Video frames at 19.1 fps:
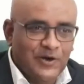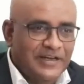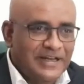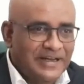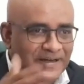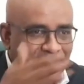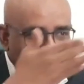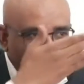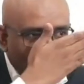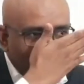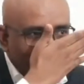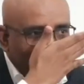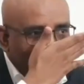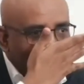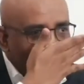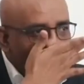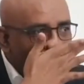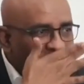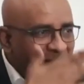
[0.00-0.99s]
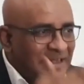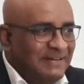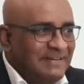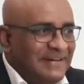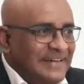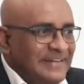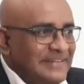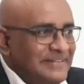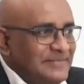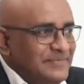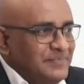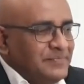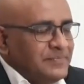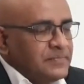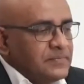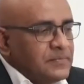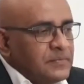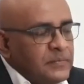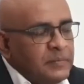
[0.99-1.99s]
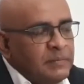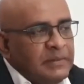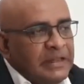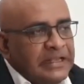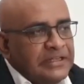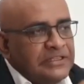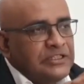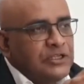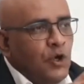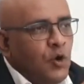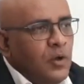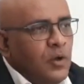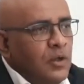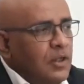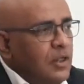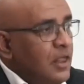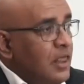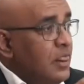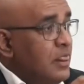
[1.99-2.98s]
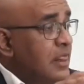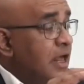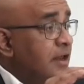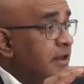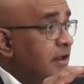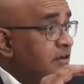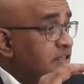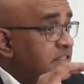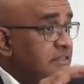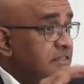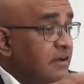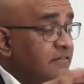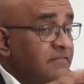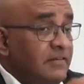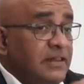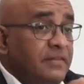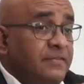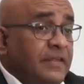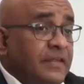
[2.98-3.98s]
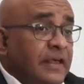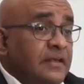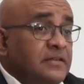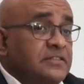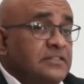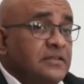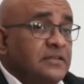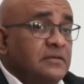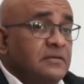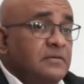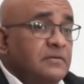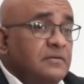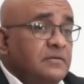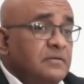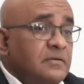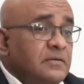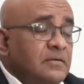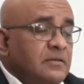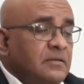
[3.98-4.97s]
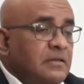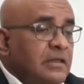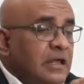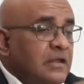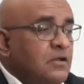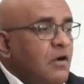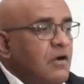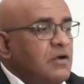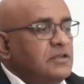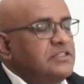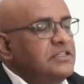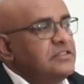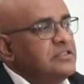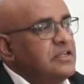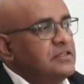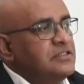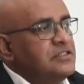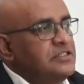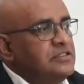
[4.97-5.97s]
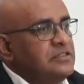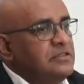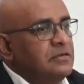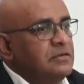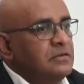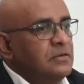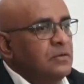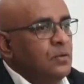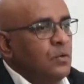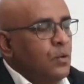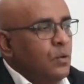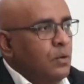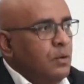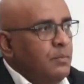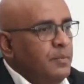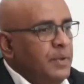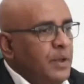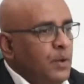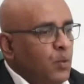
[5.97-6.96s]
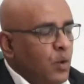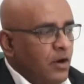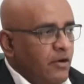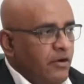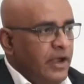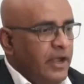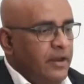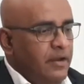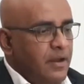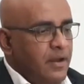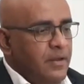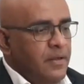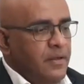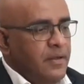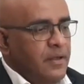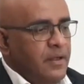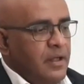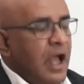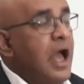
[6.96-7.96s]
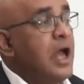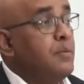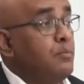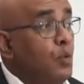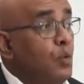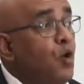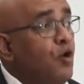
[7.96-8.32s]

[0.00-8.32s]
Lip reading: Sorted it out? All right. So that there are several things that causes us to be worried and